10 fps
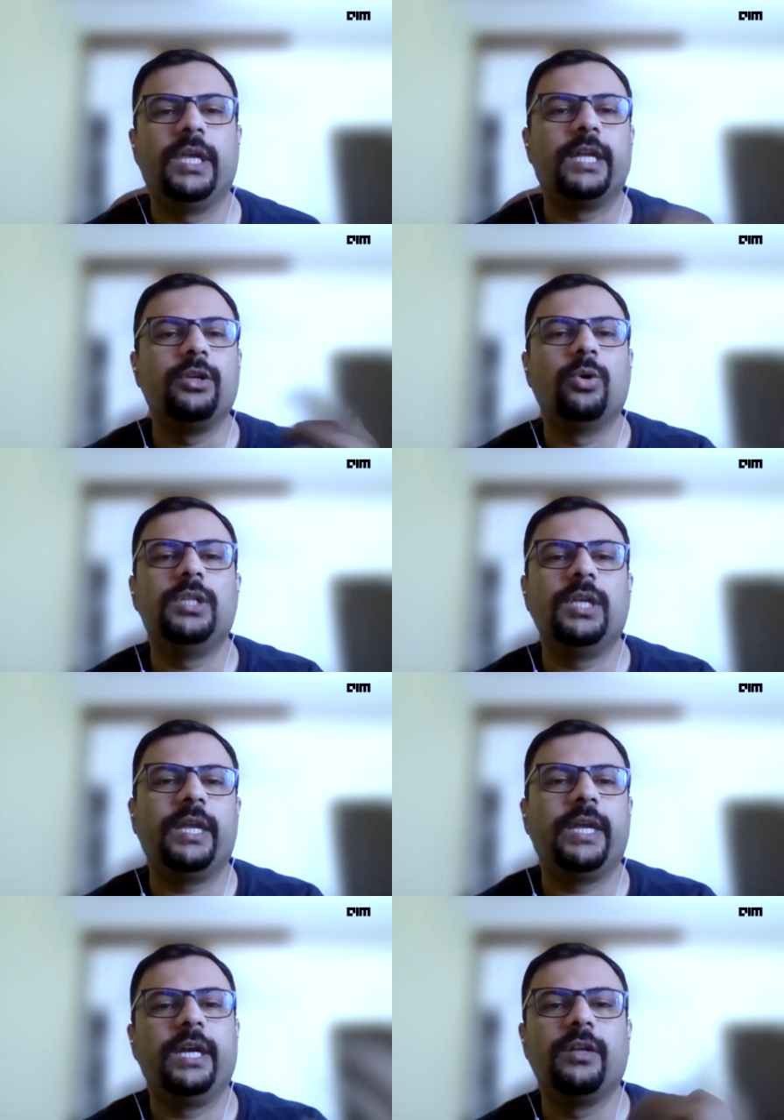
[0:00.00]
they can go there,
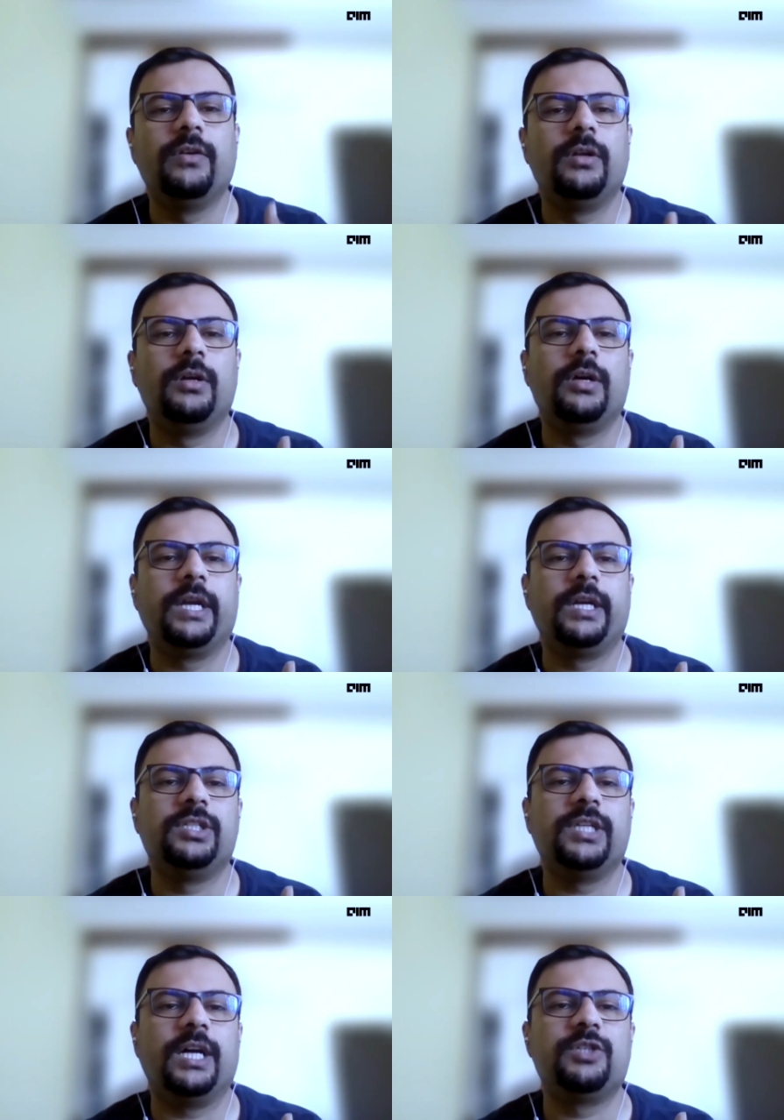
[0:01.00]
get a uh, get a
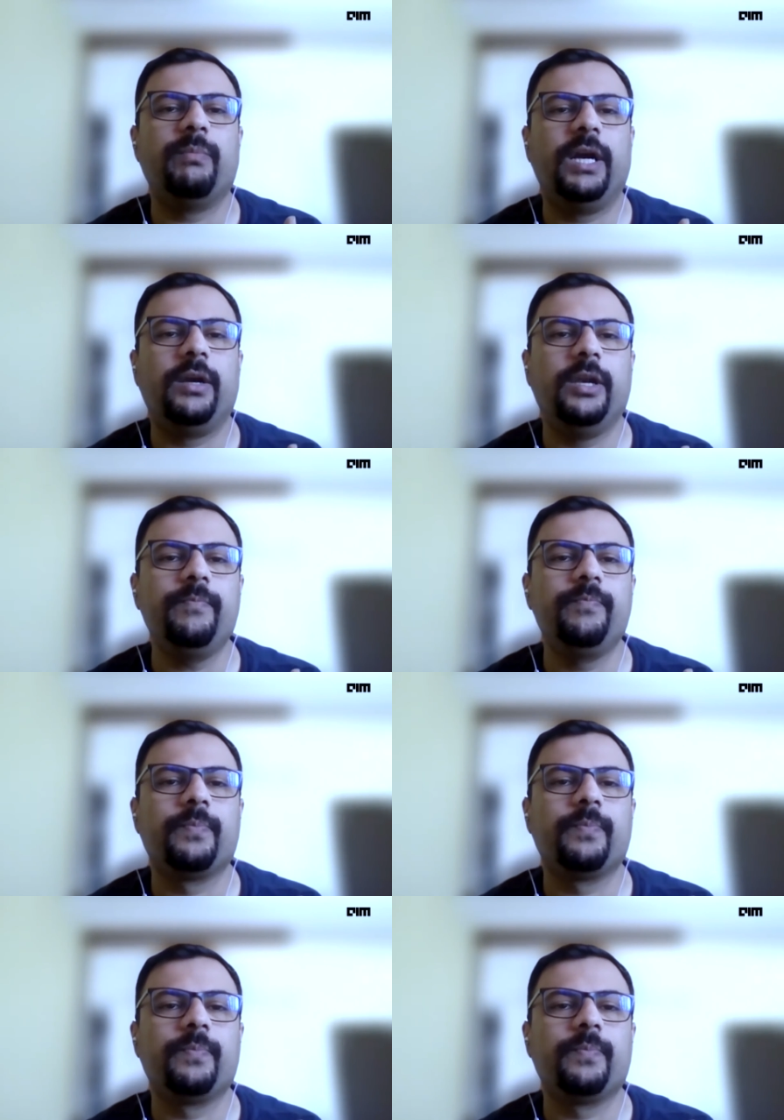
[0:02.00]
charged battery,